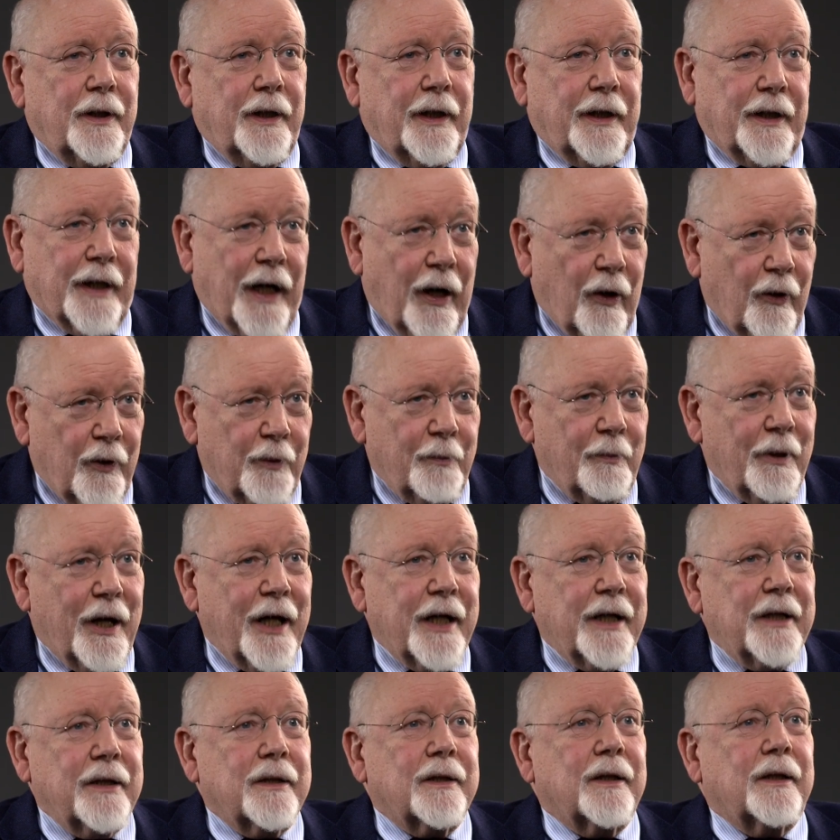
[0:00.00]
In our
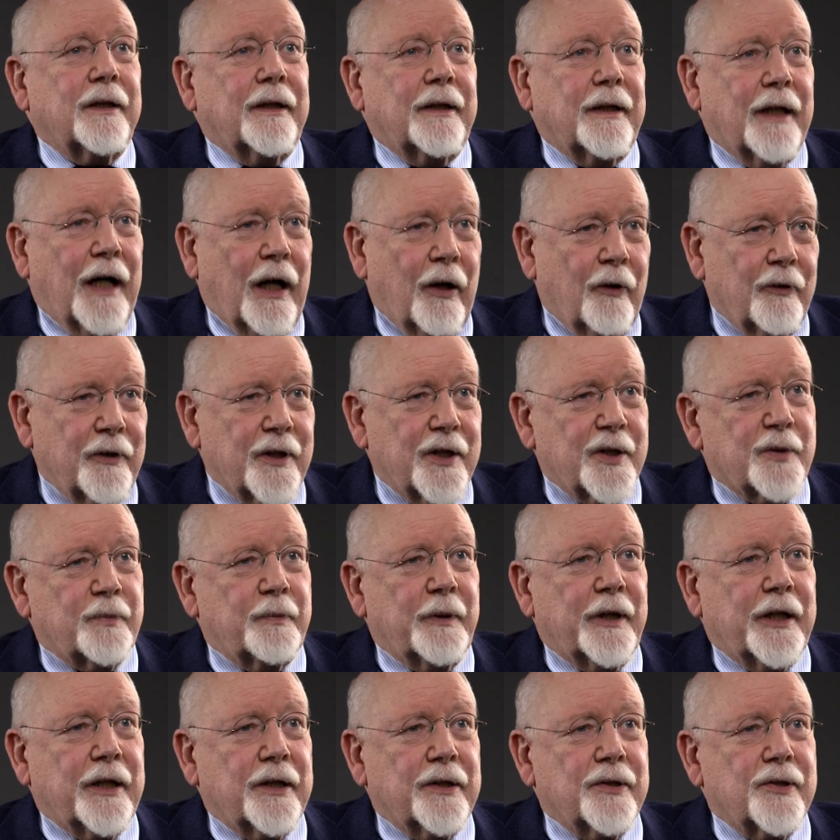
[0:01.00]
mind and in our
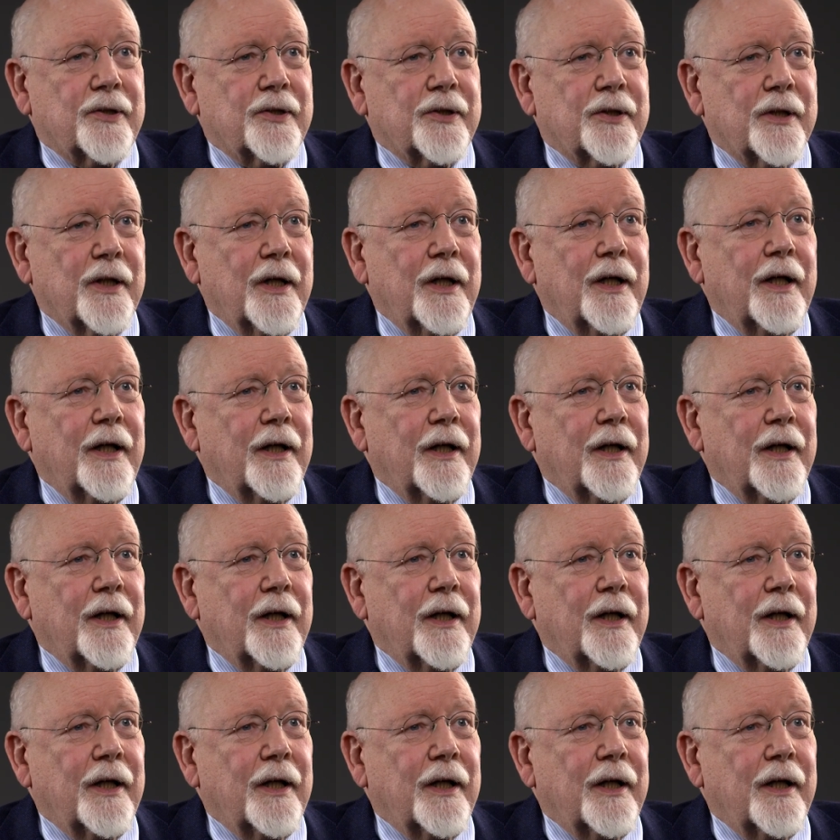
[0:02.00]
experience,